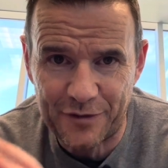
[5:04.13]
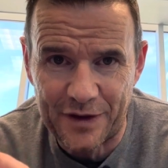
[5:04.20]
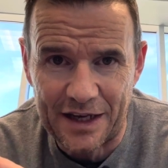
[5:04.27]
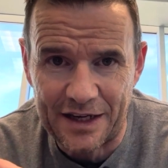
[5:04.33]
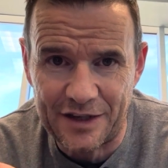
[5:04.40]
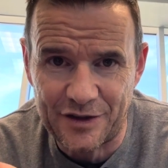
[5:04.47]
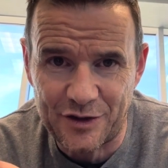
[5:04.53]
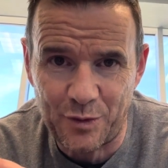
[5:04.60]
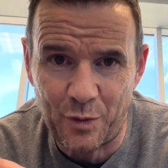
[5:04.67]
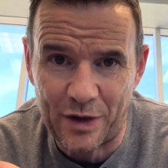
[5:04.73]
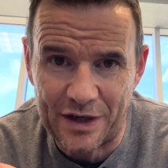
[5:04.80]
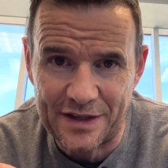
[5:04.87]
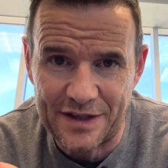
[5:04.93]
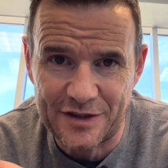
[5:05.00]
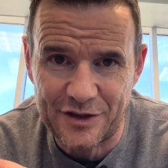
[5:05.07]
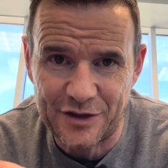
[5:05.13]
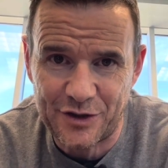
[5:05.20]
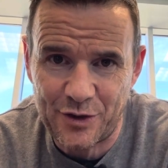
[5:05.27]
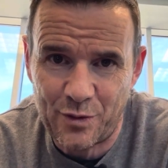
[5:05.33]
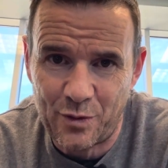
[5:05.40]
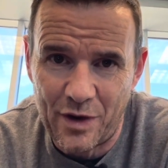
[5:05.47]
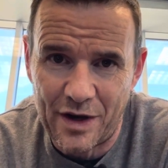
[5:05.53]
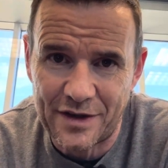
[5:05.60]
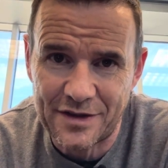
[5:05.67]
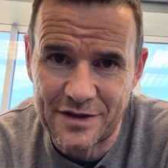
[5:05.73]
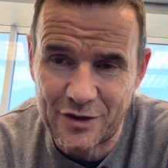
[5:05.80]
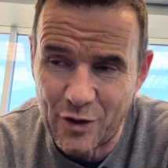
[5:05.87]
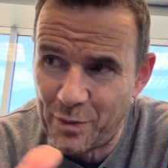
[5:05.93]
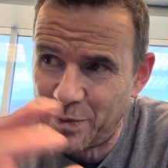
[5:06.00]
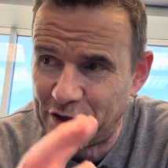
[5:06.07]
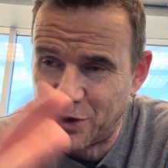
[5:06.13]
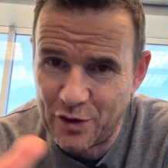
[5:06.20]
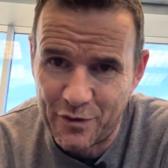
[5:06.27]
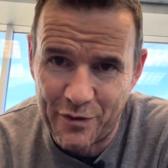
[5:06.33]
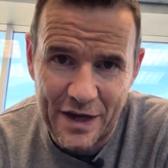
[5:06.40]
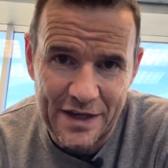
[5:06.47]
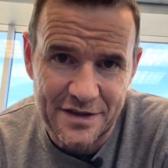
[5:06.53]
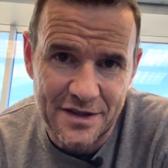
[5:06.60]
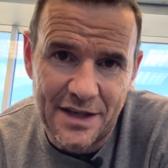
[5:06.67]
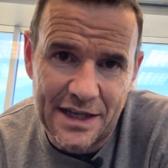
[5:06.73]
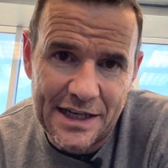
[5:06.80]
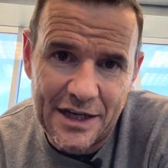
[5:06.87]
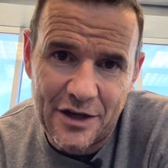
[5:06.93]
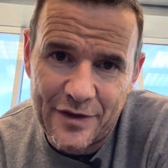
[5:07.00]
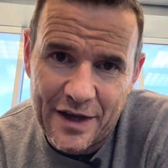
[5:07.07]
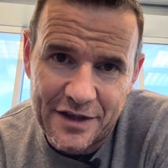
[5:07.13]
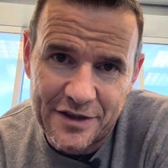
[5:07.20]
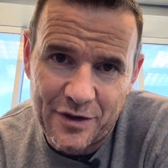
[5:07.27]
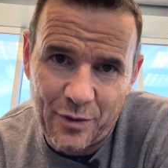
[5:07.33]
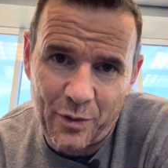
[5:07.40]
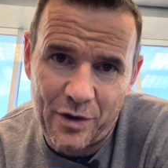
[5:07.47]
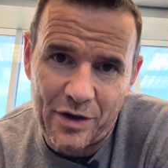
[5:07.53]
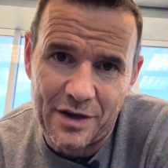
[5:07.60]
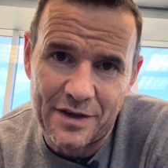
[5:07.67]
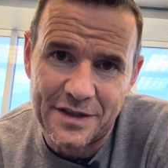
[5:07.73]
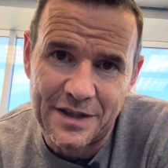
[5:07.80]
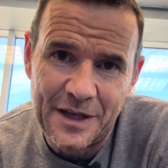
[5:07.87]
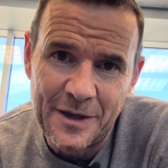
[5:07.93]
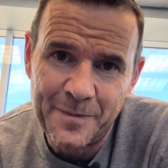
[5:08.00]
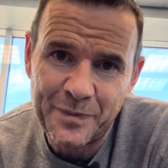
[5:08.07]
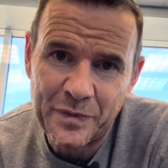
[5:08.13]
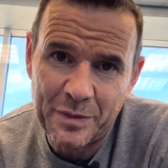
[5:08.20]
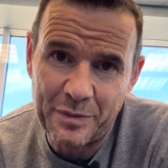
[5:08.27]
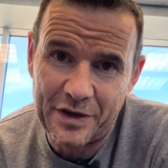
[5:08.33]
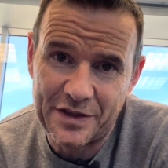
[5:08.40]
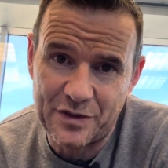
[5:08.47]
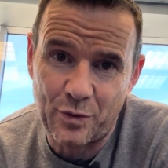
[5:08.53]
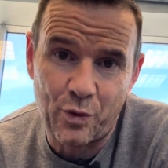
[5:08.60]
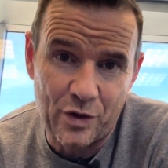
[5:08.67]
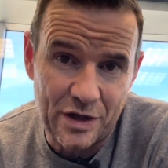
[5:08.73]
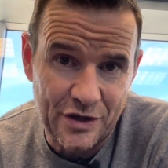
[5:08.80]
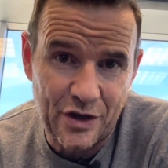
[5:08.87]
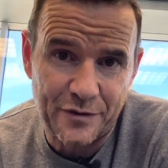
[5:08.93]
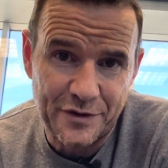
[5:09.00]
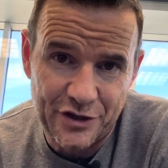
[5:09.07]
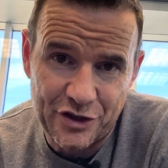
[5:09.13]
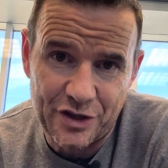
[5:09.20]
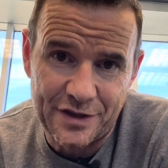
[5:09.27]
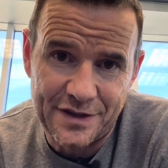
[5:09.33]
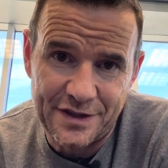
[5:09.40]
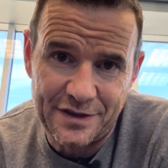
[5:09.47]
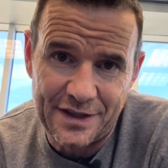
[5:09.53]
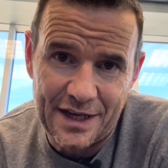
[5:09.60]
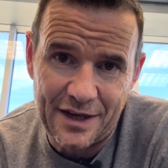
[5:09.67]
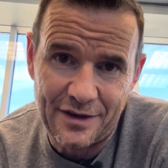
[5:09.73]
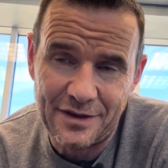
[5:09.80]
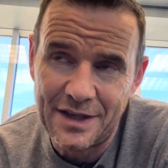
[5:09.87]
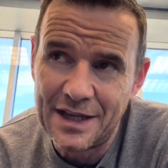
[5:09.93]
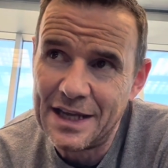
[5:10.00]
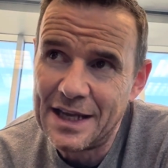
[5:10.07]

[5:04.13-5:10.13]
that into what it is you do want. Don't be too fast to declare that to the world, because the world often shuts you down.